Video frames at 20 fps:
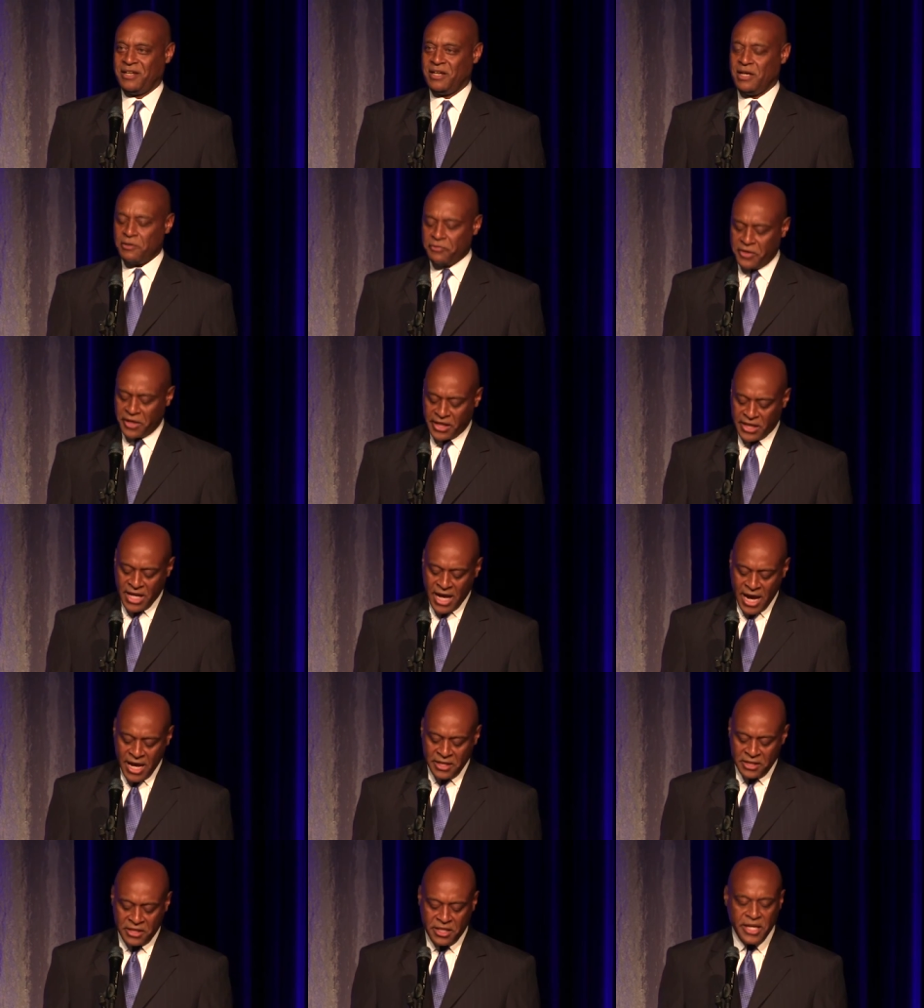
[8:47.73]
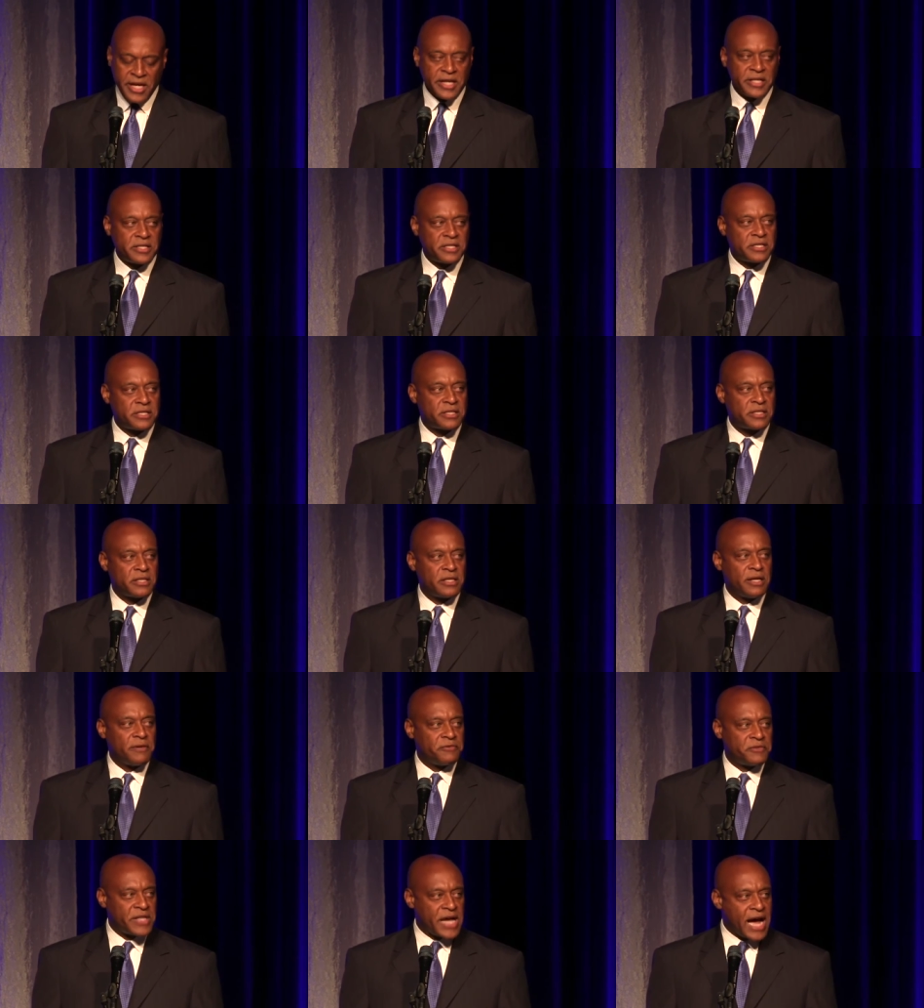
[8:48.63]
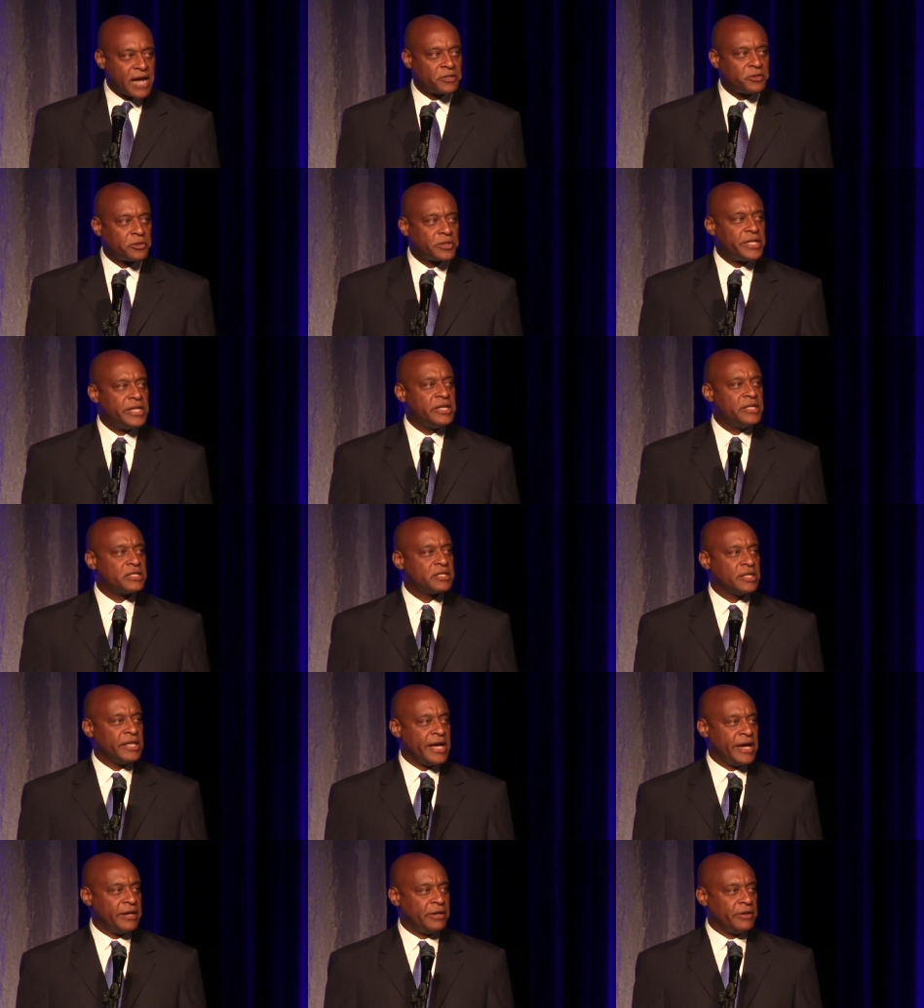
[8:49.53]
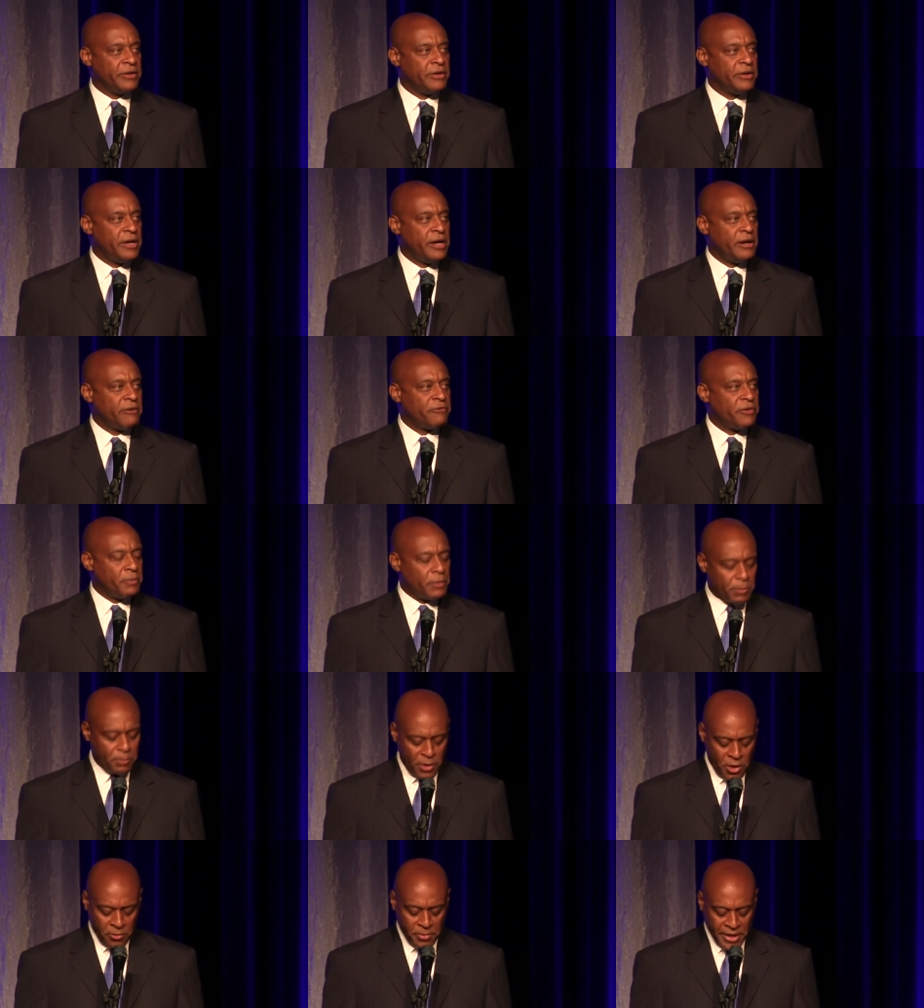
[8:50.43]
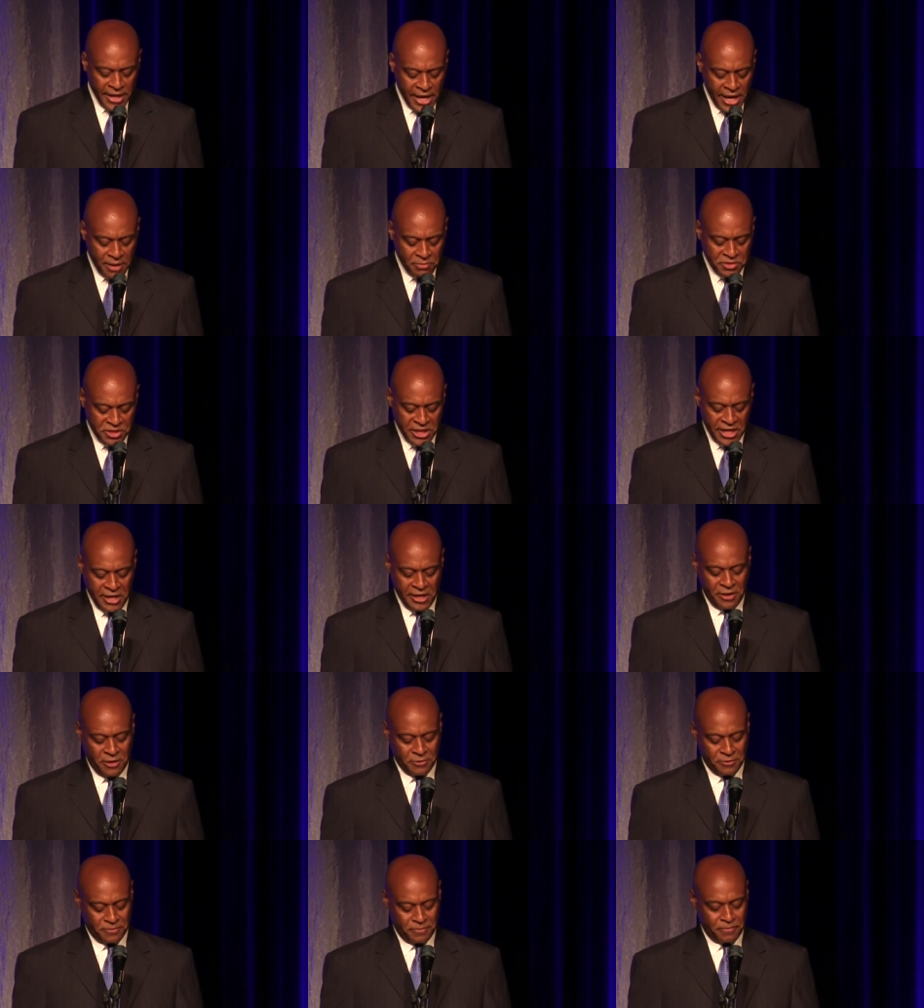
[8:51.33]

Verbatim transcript: of the contents of Doctor King's letter from a Birmingham jail.